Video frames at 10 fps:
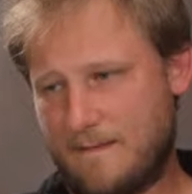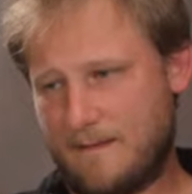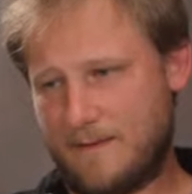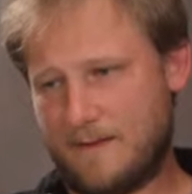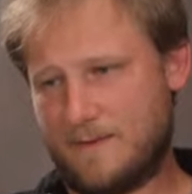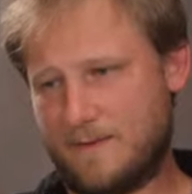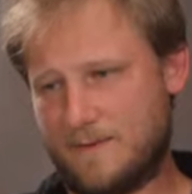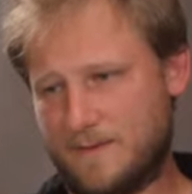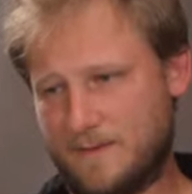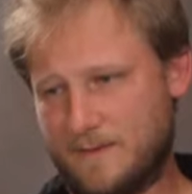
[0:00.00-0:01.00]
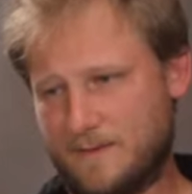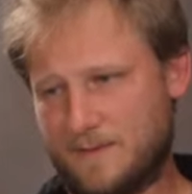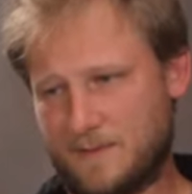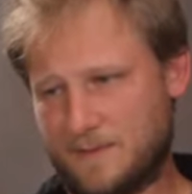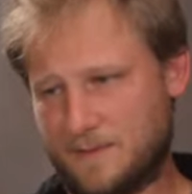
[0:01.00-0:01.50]
And I know that if
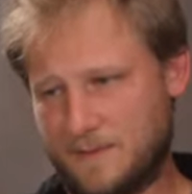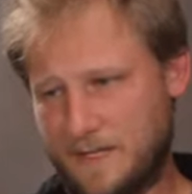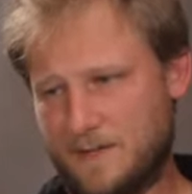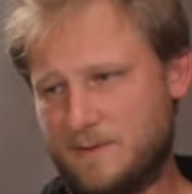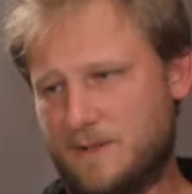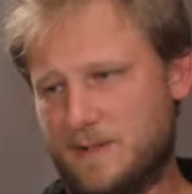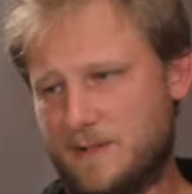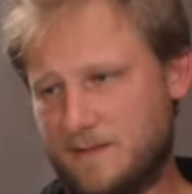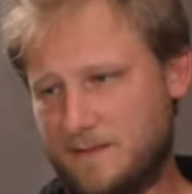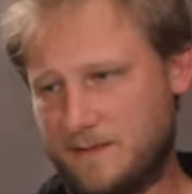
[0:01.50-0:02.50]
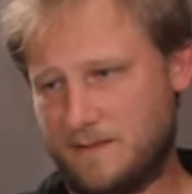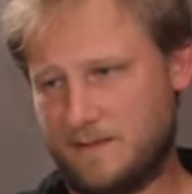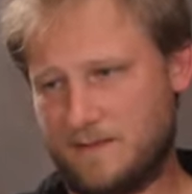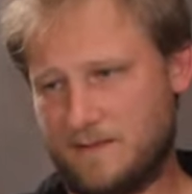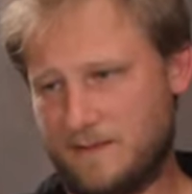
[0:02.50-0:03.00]
there was any way
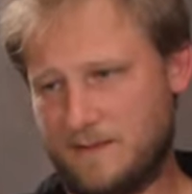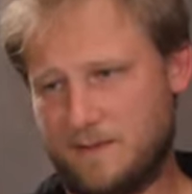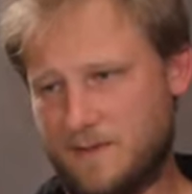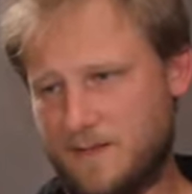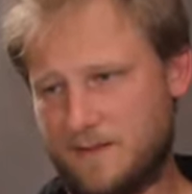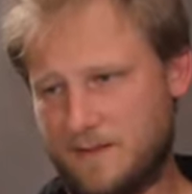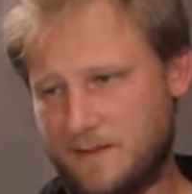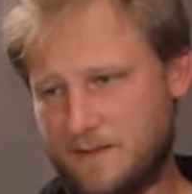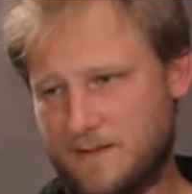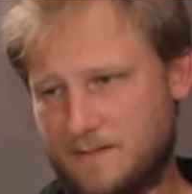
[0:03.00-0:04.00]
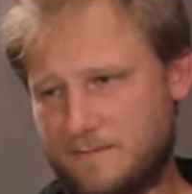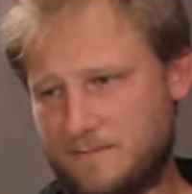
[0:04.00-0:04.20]
at all, he'd